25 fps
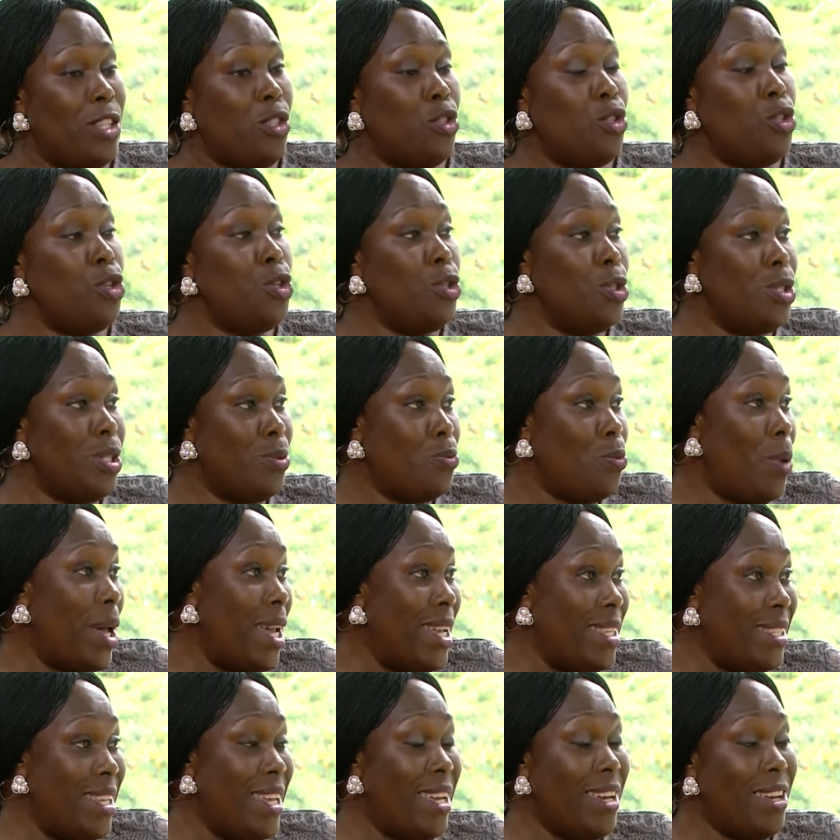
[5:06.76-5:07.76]
two
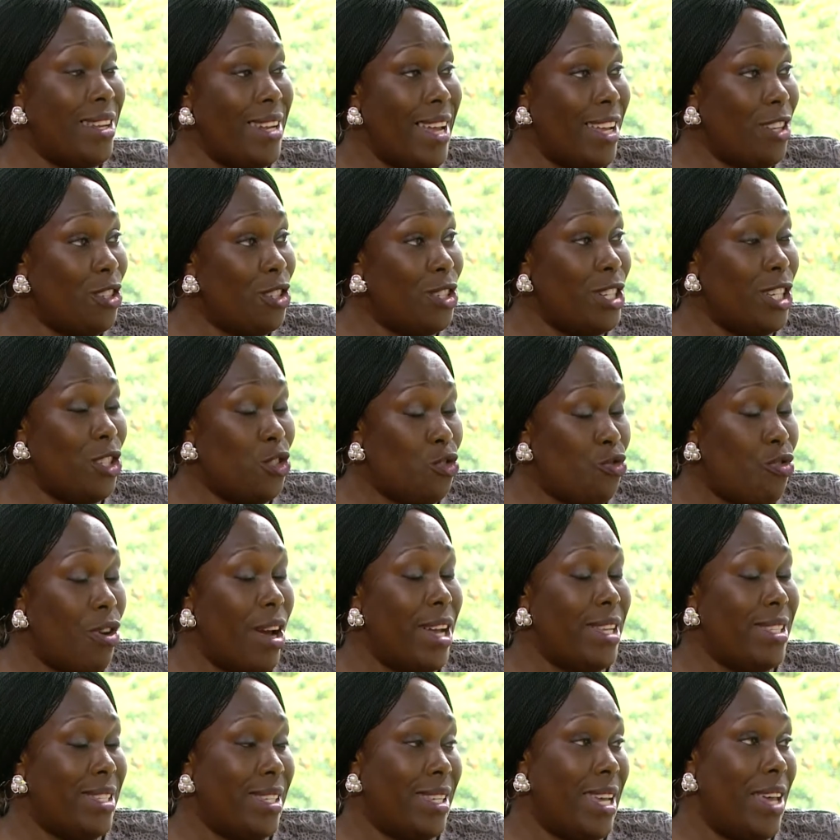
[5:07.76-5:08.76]
ways he can actually try
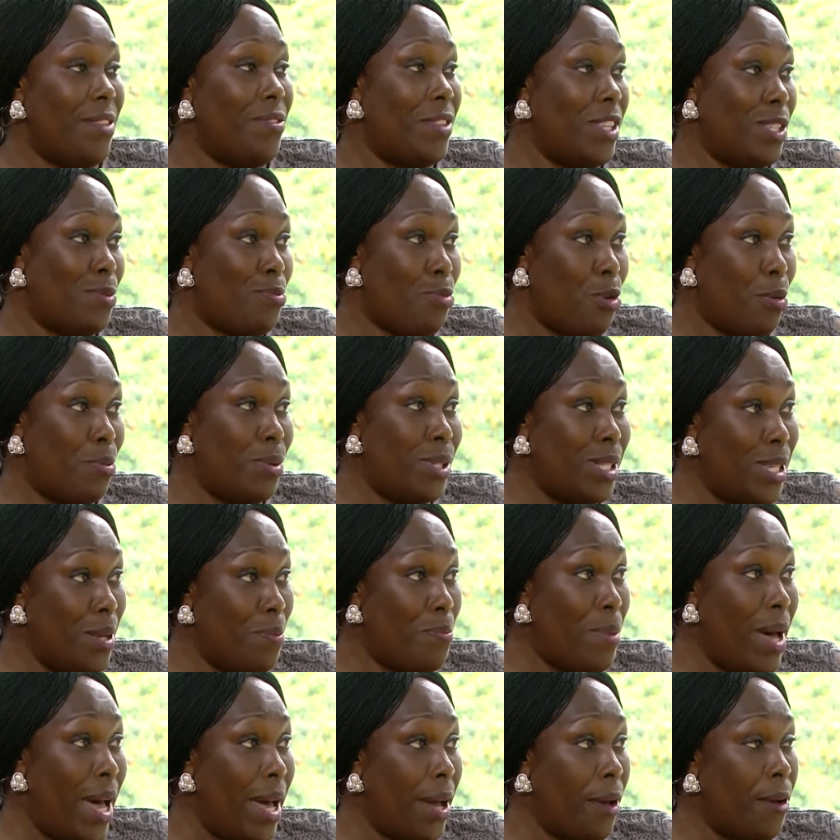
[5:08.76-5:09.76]
to get this property
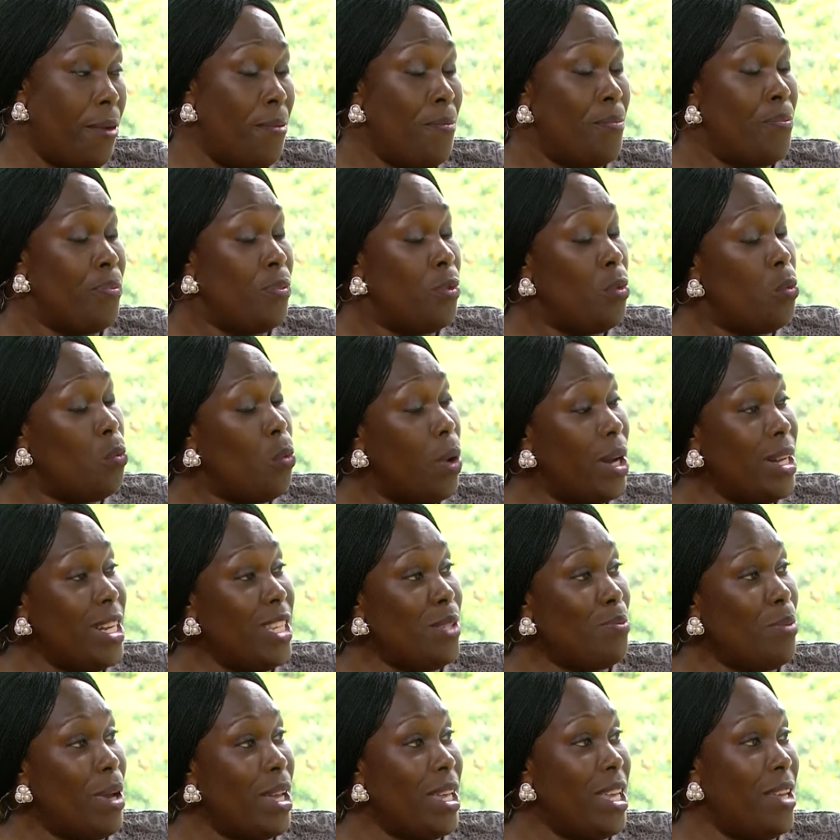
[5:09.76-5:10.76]
back. One is
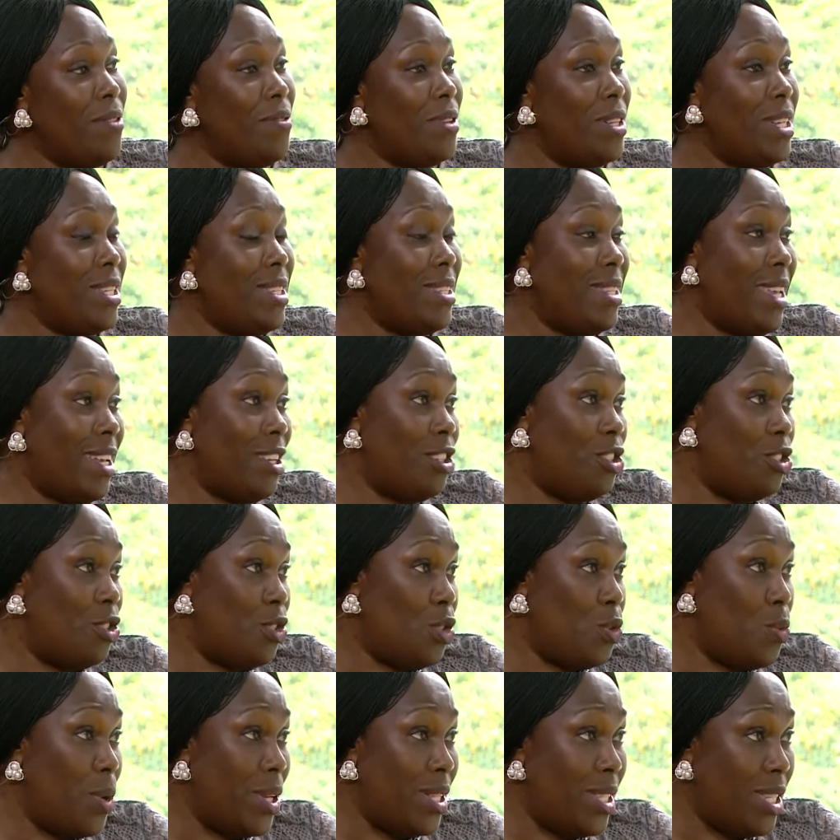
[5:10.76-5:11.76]
by giving a Section
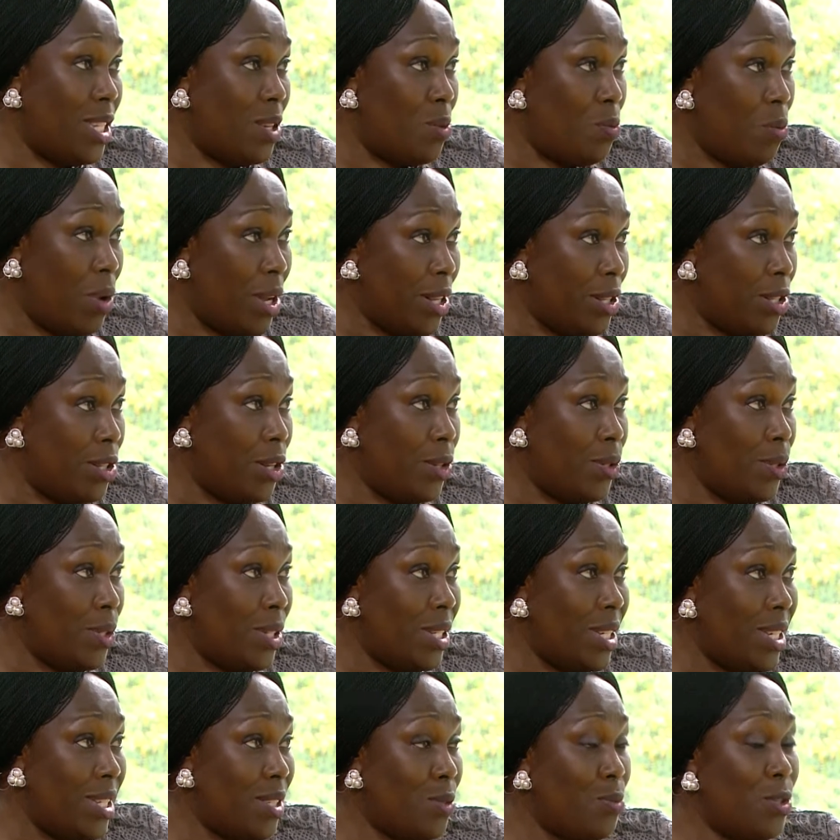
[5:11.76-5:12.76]
21
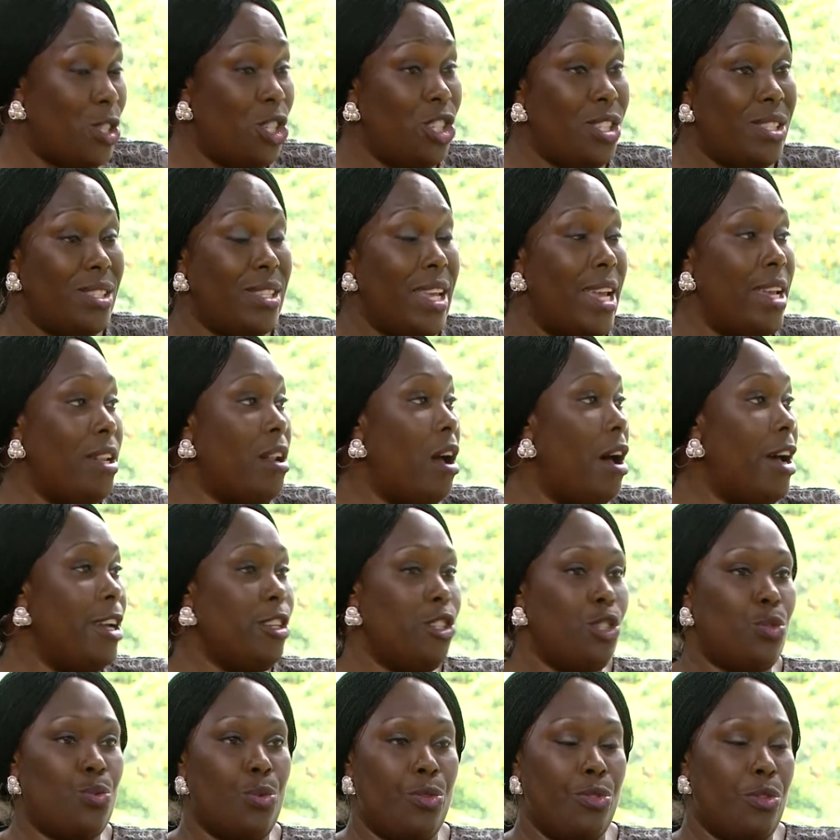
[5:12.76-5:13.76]
notice, which is saying, I
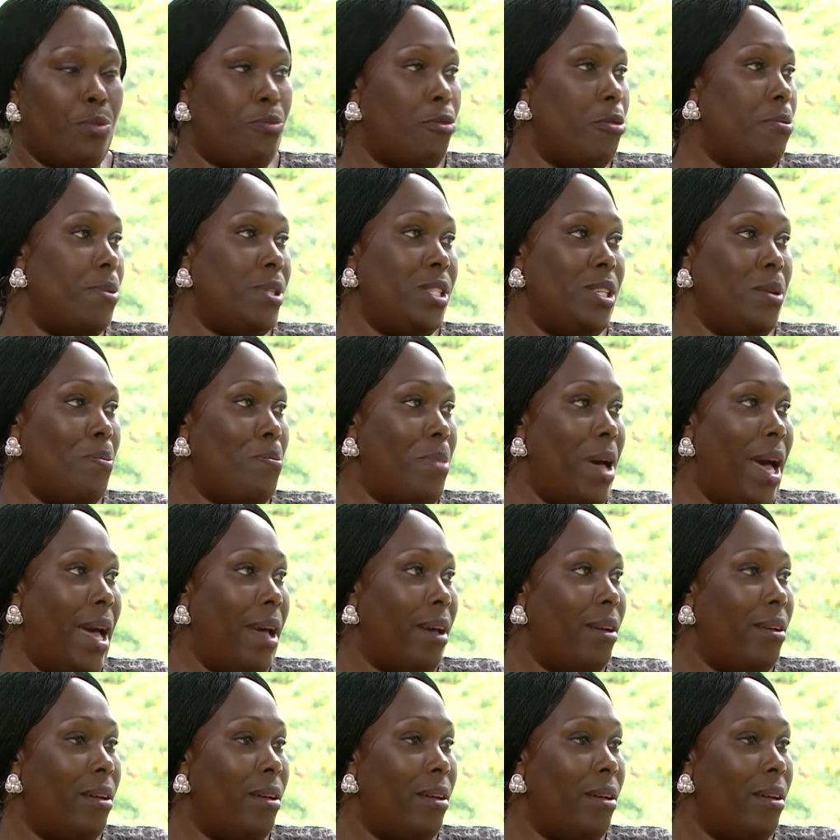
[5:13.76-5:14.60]
just want the property back,